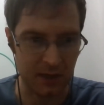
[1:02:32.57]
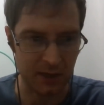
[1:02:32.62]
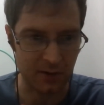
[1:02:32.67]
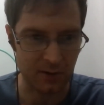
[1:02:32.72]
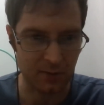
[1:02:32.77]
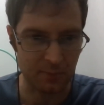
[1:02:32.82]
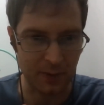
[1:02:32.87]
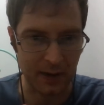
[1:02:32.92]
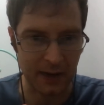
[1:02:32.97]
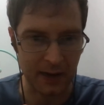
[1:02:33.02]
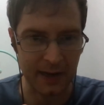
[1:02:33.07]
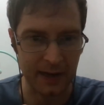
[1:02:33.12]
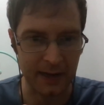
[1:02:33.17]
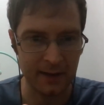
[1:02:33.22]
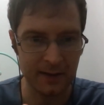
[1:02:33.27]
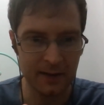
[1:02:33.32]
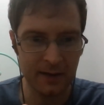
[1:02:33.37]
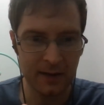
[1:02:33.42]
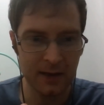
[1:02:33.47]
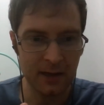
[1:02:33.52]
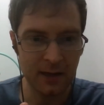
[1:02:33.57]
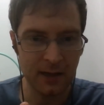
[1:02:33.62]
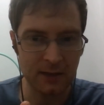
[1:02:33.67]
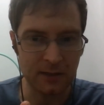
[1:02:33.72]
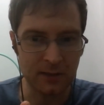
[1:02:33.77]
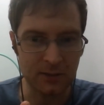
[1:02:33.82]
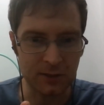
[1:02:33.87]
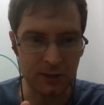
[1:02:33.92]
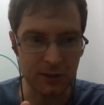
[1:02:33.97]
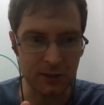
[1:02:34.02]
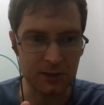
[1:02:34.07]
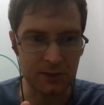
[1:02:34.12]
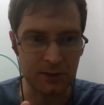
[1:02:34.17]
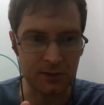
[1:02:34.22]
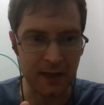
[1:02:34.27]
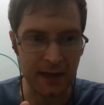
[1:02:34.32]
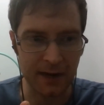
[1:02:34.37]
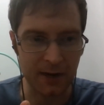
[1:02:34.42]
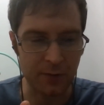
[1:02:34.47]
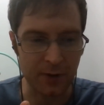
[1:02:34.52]
here by just
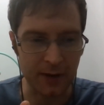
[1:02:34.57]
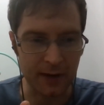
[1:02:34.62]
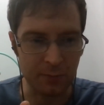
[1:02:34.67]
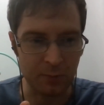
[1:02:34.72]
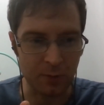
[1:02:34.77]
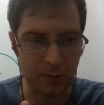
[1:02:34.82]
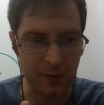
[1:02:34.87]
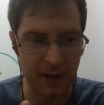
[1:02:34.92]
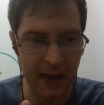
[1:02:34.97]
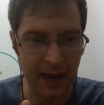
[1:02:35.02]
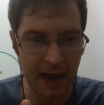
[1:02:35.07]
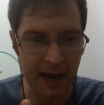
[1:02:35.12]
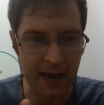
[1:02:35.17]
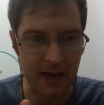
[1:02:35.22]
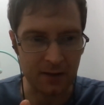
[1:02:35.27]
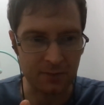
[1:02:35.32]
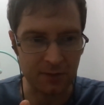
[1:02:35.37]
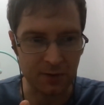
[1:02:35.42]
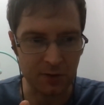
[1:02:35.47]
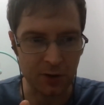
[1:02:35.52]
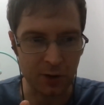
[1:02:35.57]
denigrating what we have.